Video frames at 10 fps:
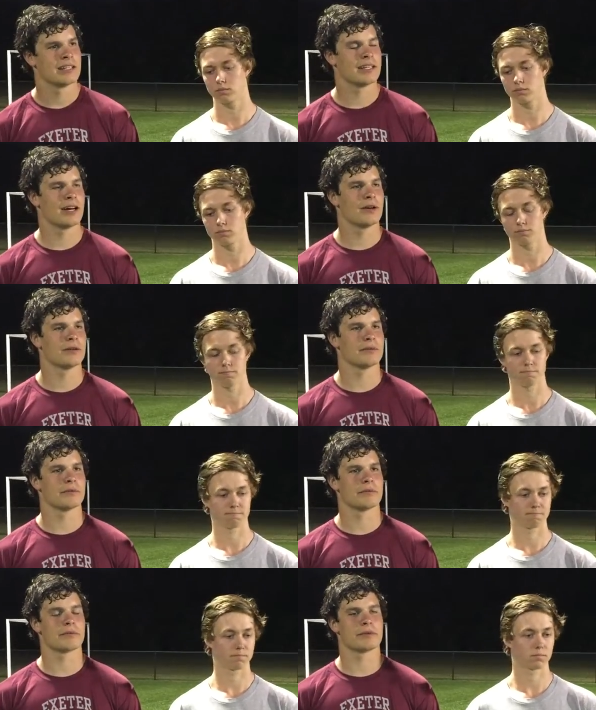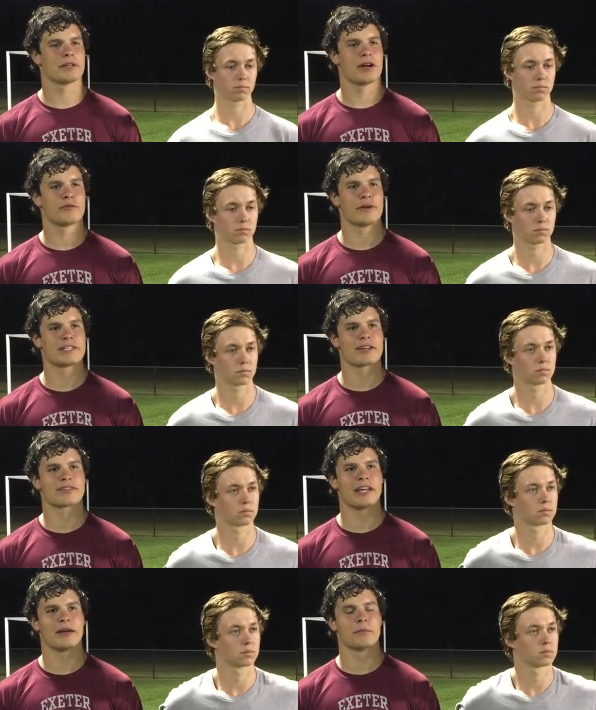Speaker 1: you know, our
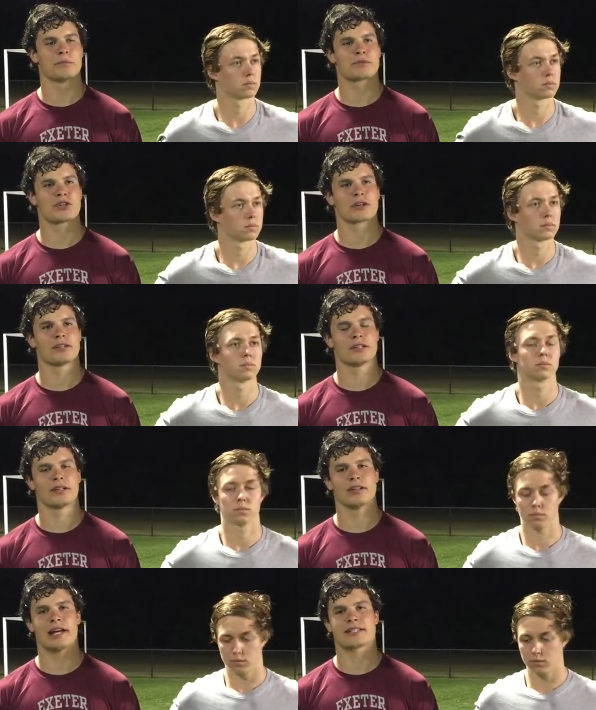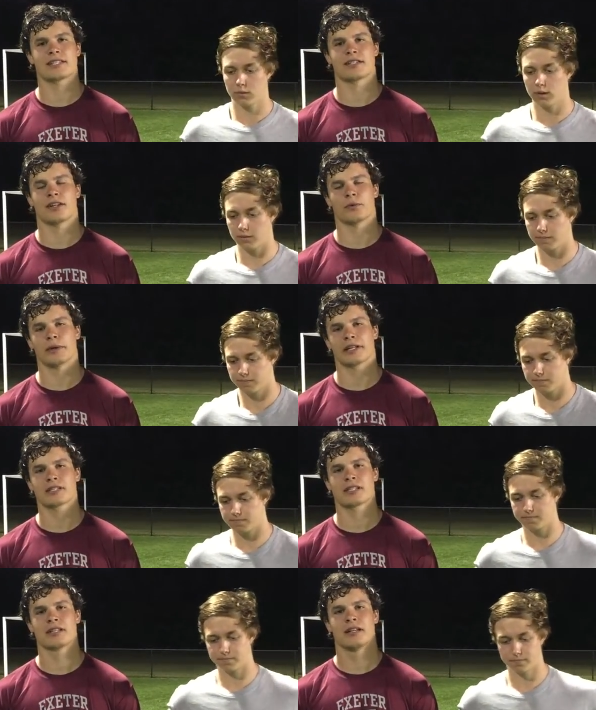face-off game struggled a little last season on the
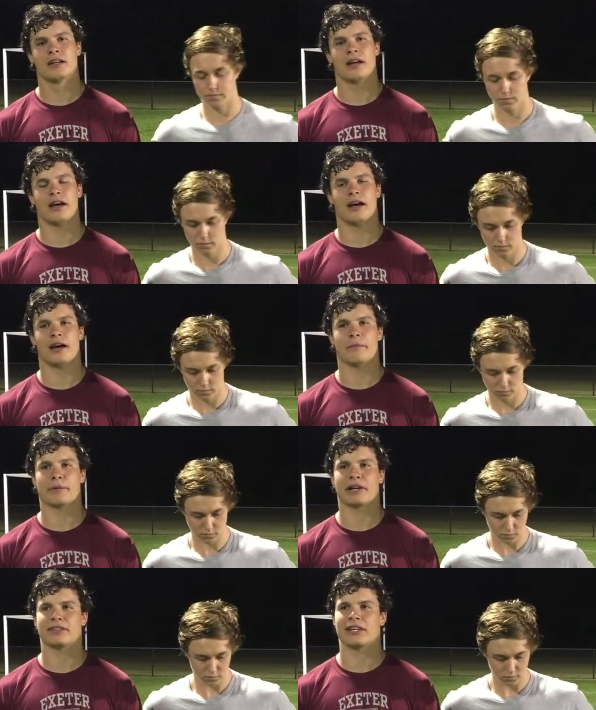wings, um, but I